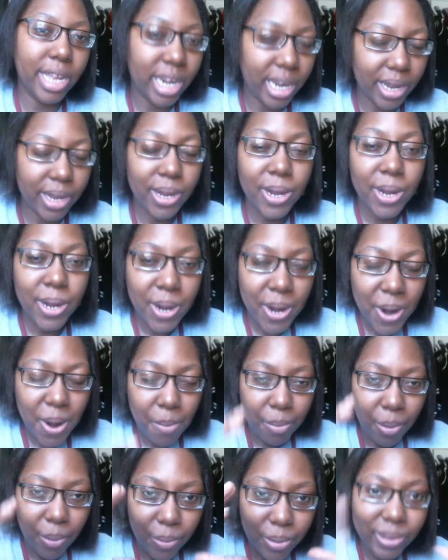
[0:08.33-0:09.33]
minute.
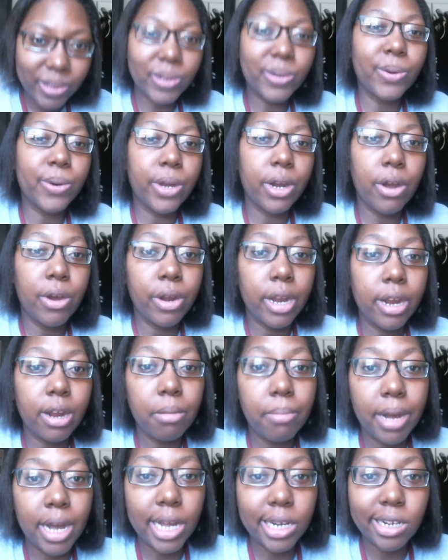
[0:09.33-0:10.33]
But what's going on,
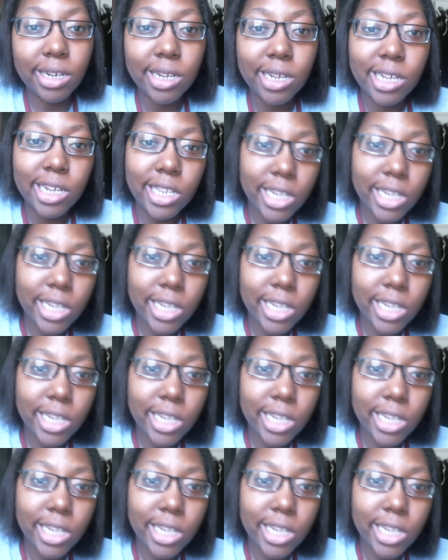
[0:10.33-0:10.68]
everybody?